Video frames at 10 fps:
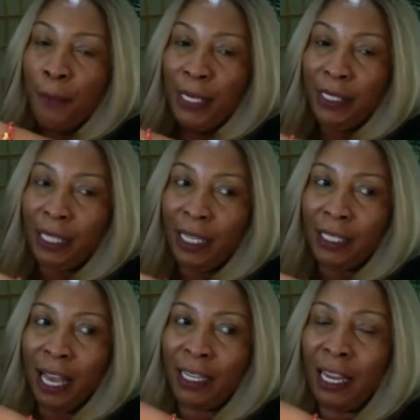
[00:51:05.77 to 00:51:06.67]
pieces
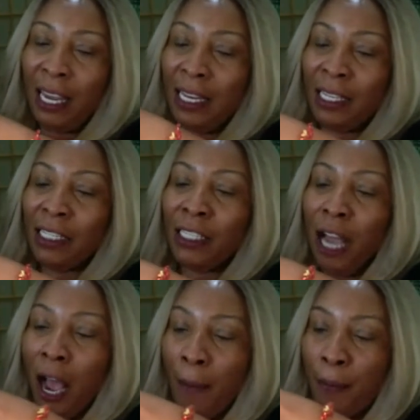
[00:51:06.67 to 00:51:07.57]
and eight
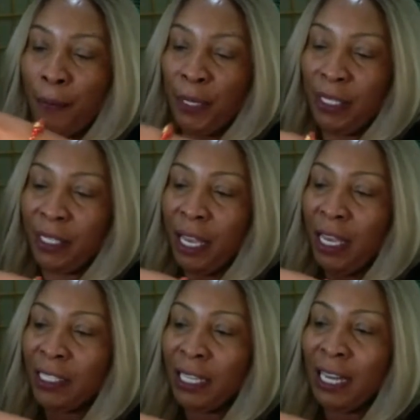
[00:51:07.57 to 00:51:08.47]
top piece.
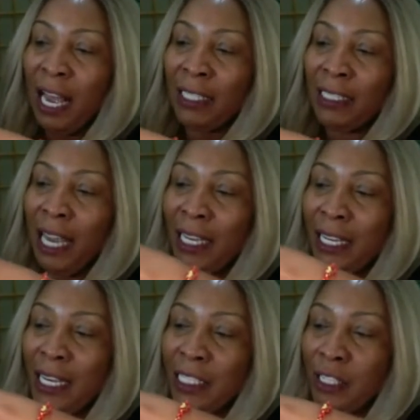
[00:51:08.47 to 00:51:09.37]
It's an
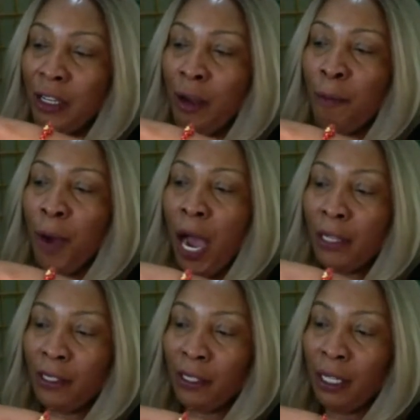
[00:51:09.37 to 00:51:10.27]
anti-aging
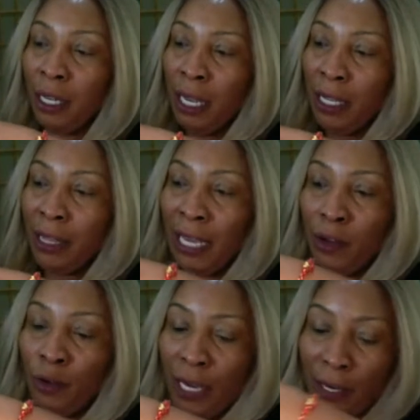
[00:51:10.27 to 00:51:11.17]
box that
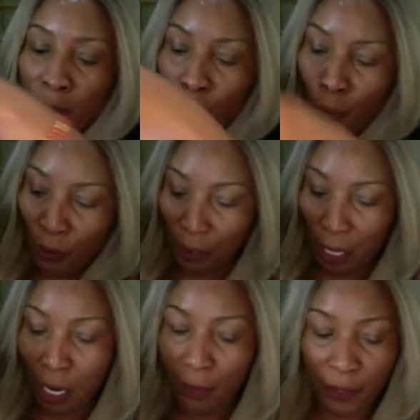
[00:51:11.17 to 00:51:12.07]
you can use
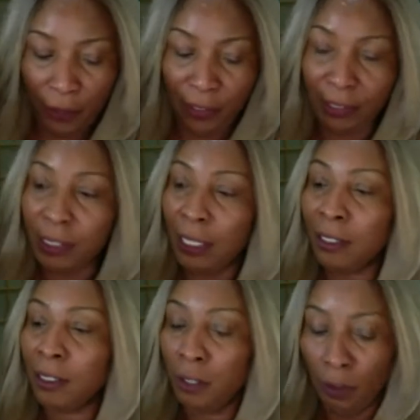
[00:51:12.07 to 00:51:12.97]
on the skin.
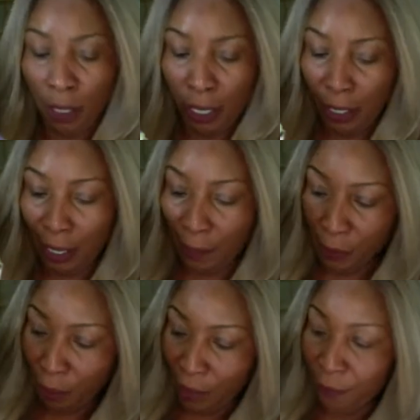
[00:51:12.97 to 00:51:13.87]
So let me
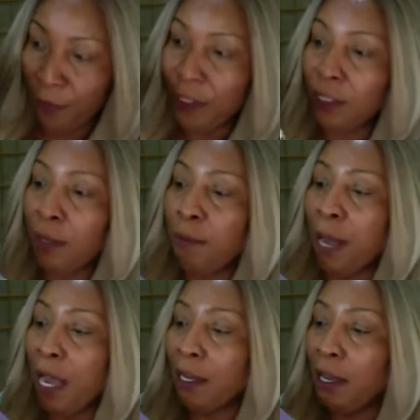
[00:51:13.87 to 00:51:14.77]
try to fix it
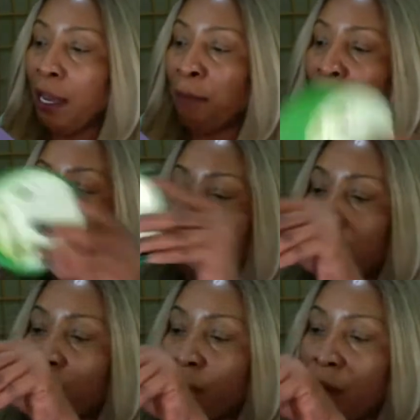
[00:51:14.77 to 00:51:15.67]
back. I'm
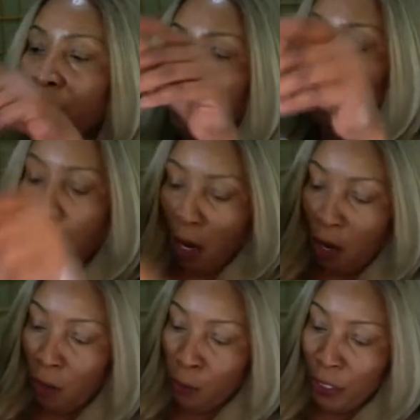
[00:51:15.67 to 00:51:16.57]
having trouble
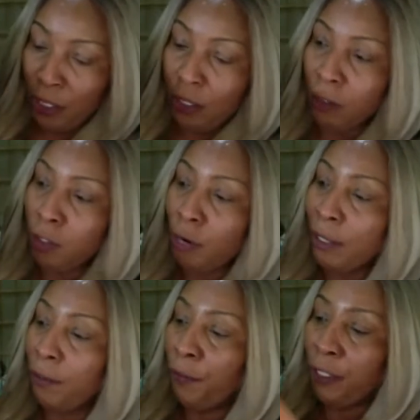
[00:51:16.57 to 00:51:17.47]
all week
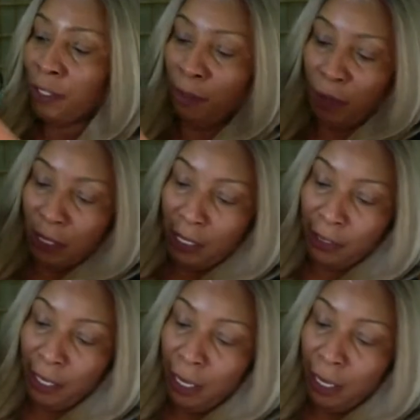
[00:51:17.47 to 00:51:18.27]
trying to fix it because